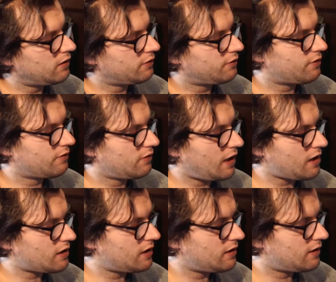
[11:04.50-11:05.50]
Doesn't
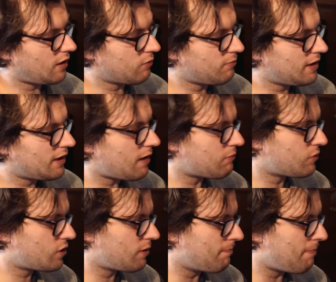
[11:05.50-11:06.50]
actually tell me that
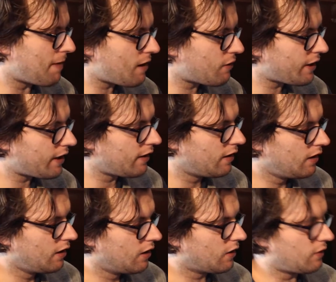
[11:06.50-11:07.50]
much about it.
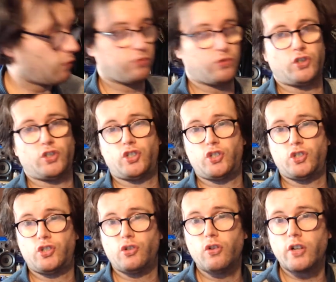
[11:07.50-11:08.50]
Oh,
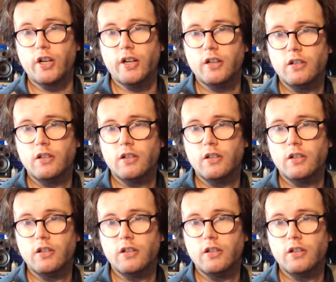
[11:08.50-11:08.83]
sugar.